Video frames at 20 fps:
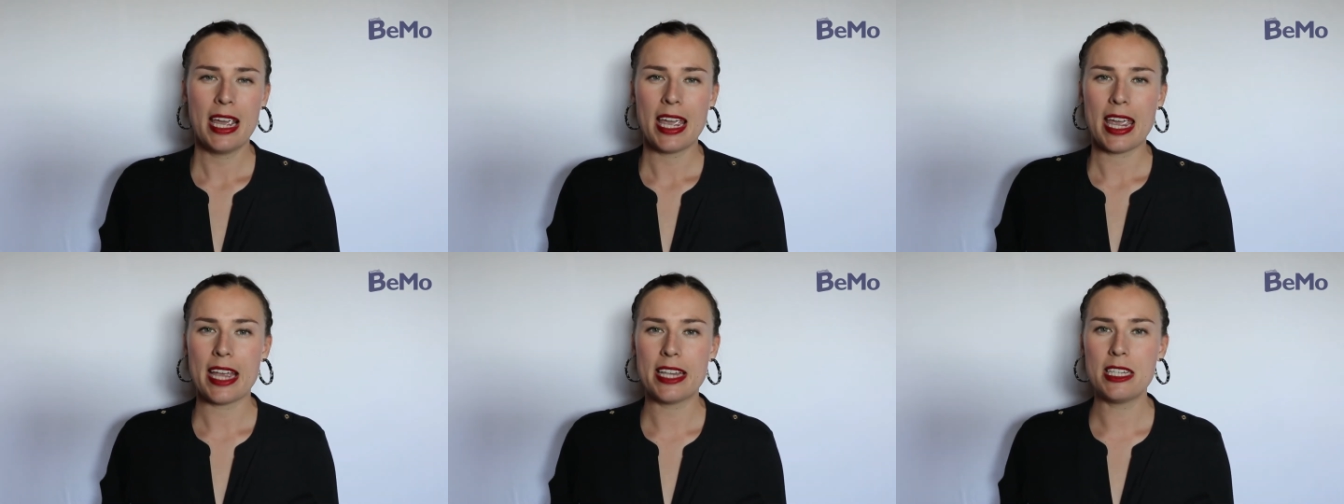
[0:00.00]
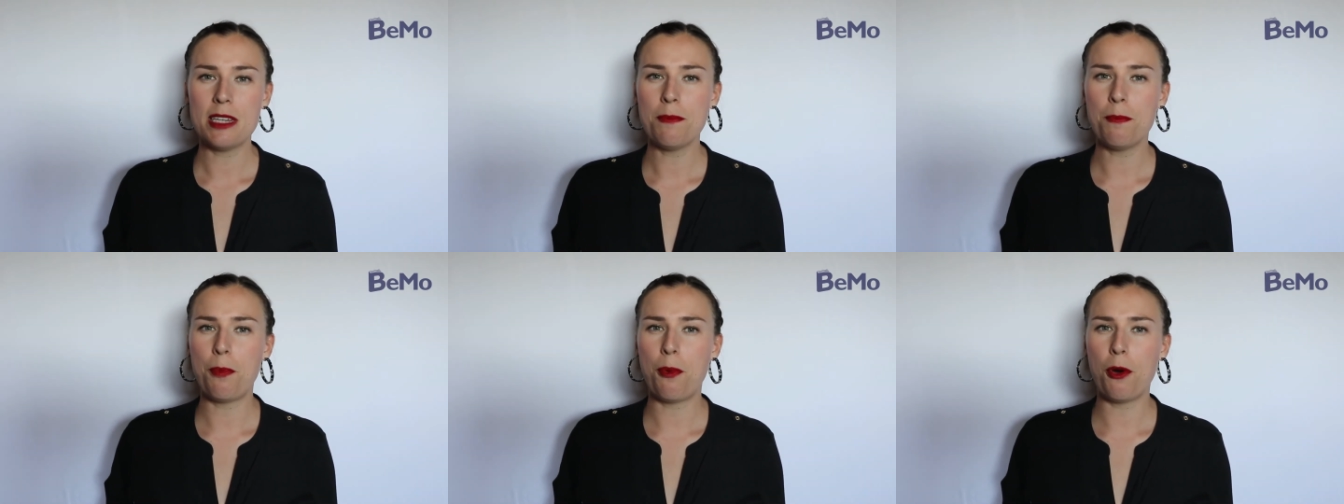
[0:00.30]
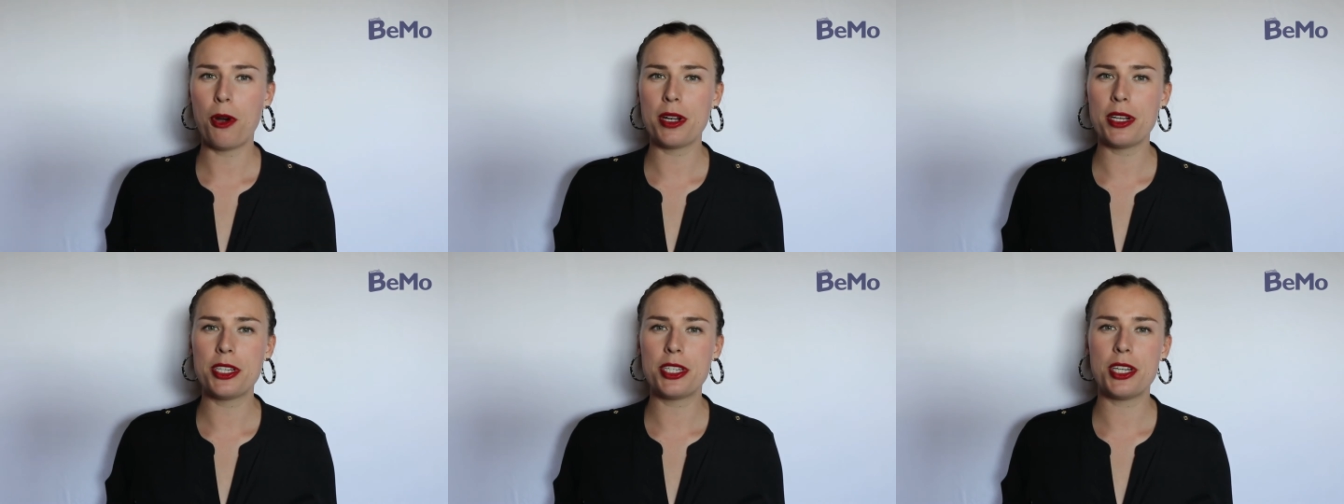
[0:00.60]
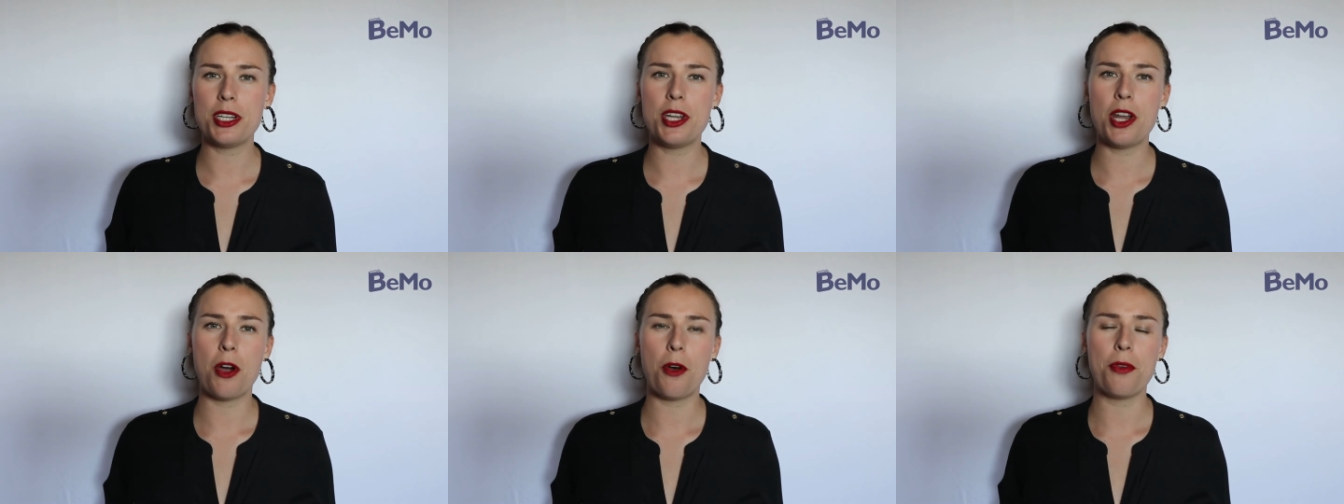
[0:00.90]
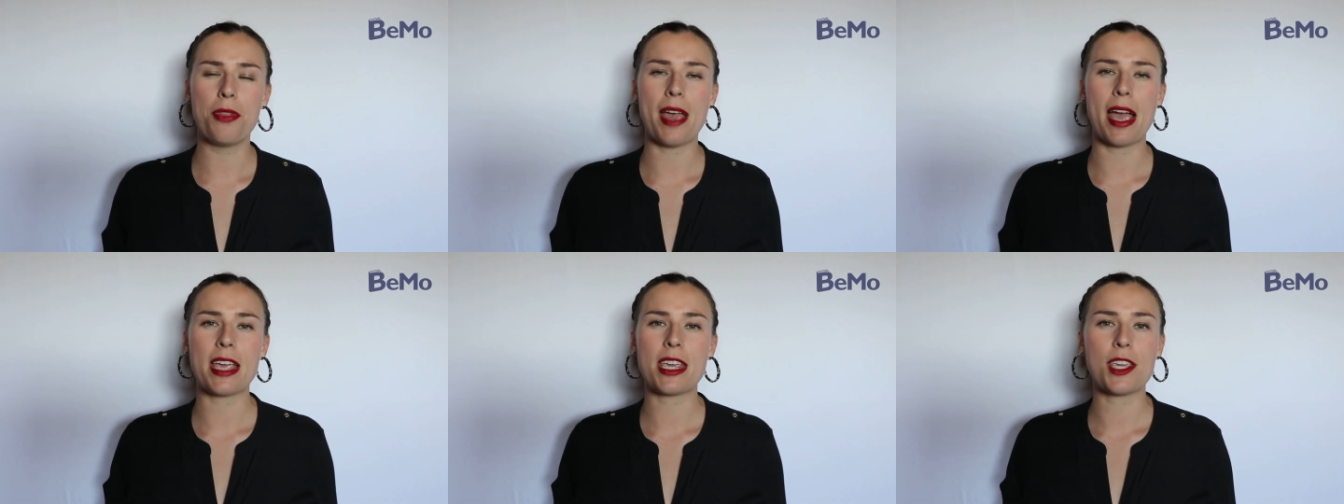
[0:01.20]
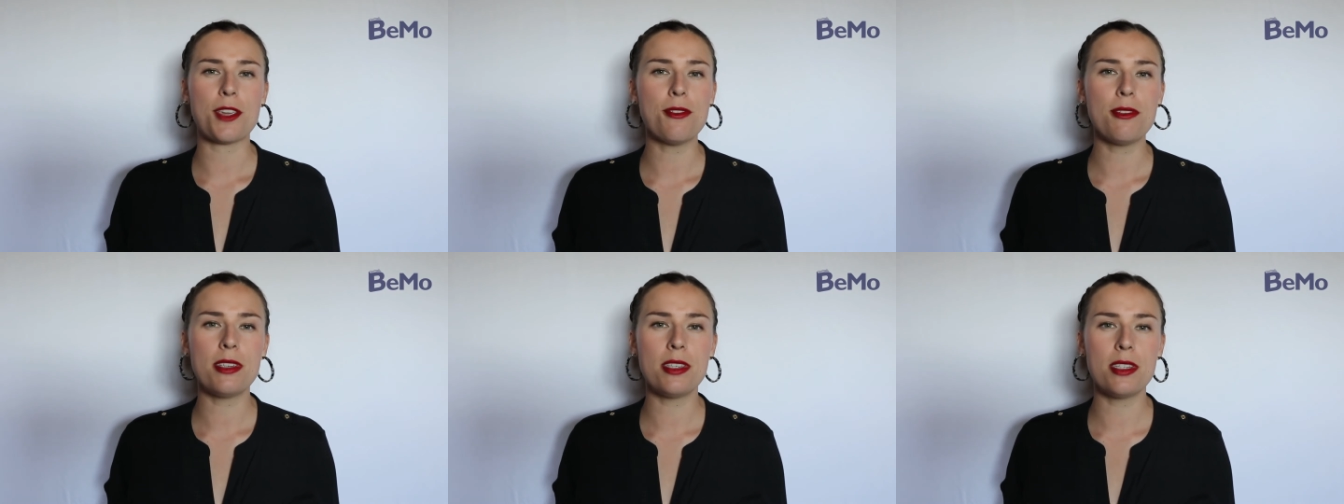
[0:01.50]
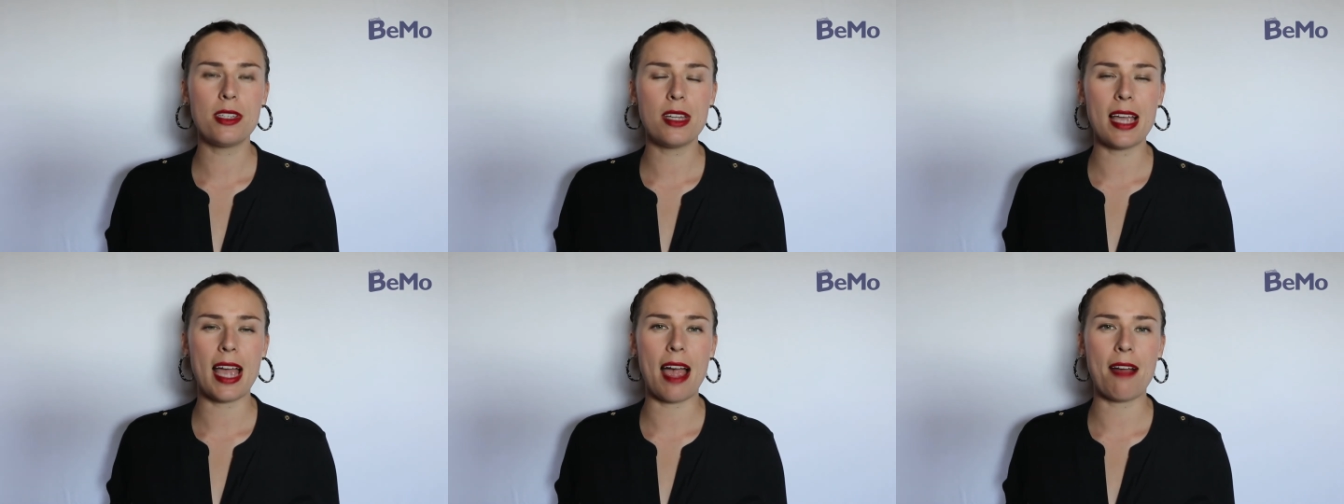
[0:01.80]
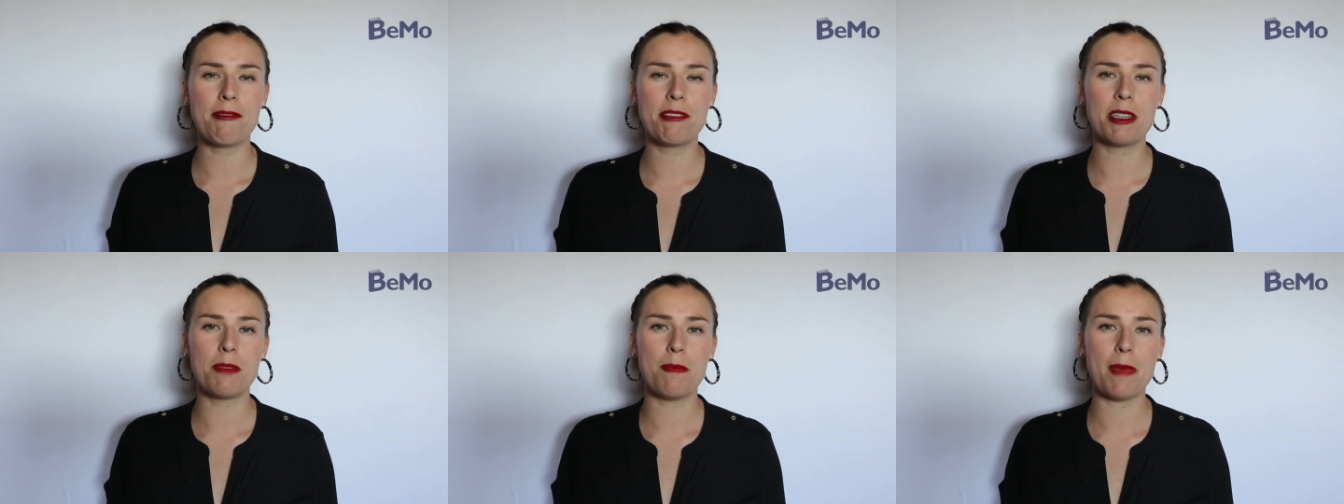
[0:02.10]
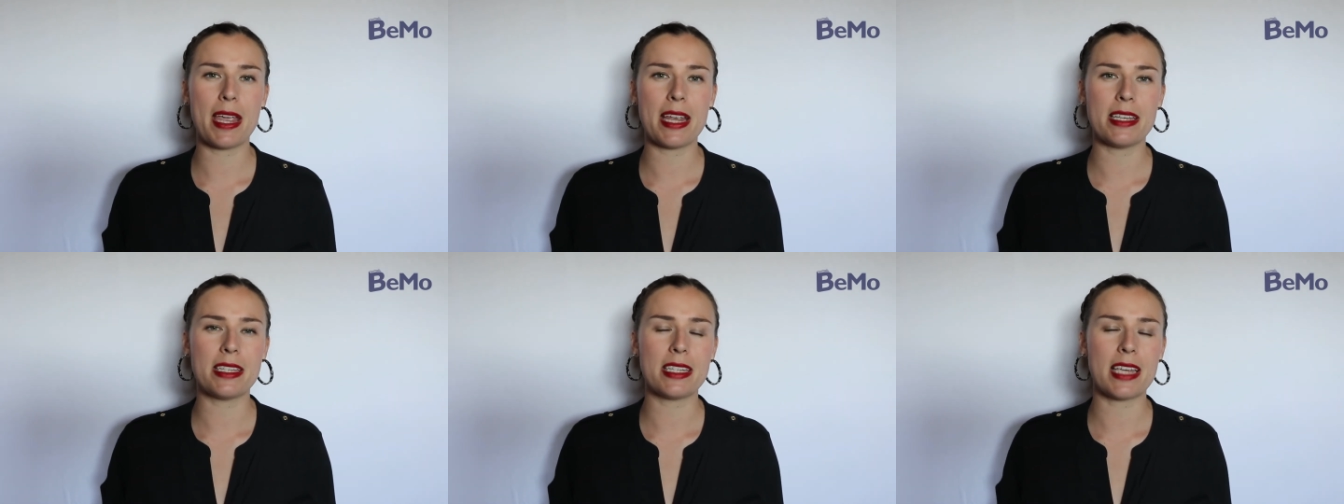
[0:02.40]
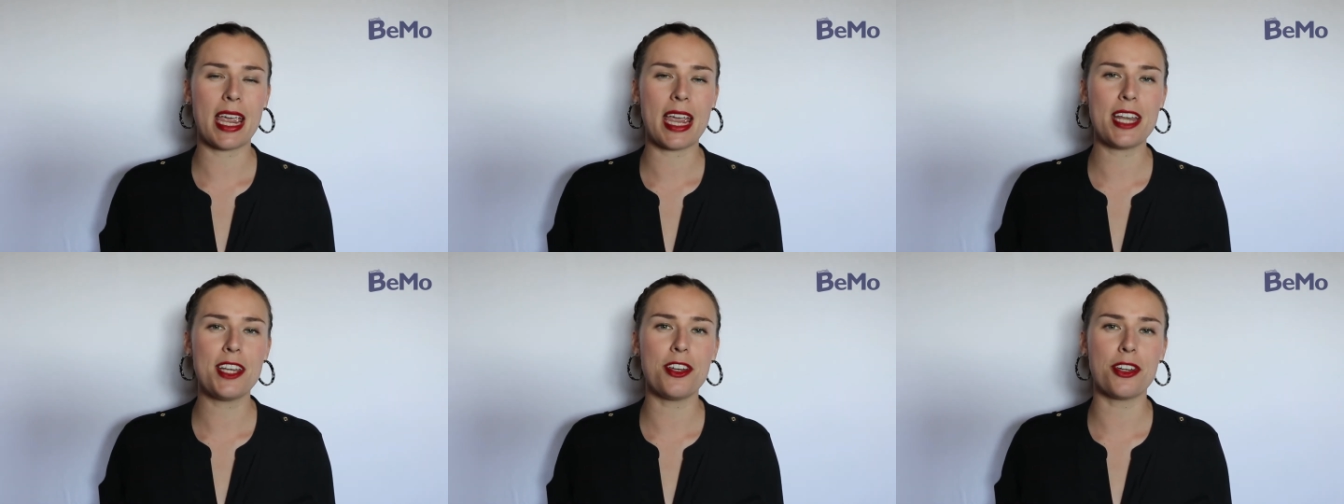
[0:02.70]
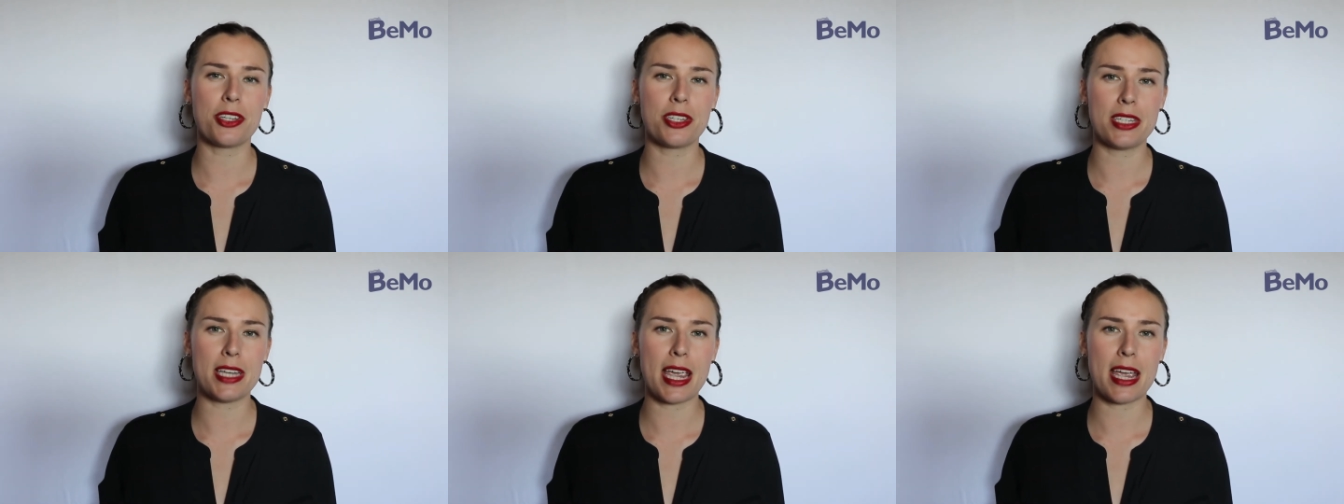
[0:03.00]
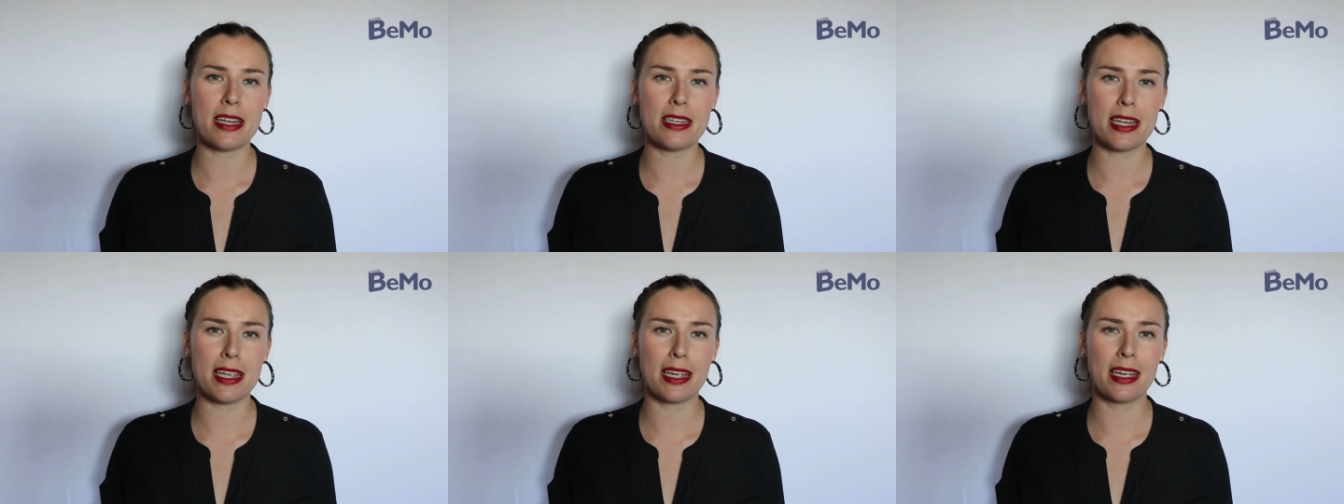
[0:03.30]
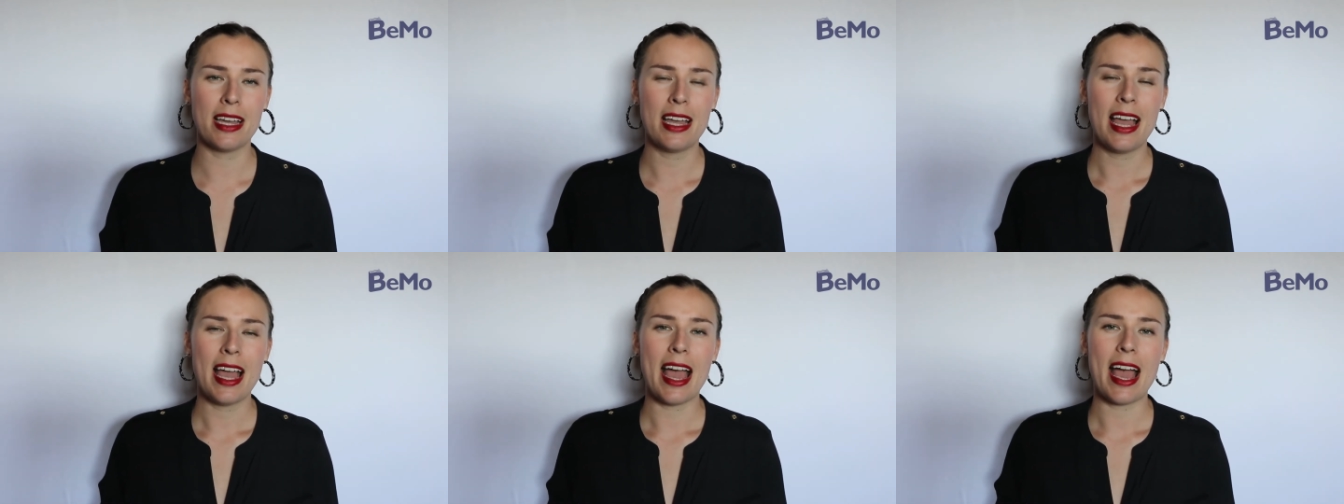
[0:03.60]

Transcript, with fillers: it's important to know that you still have to maintain your standing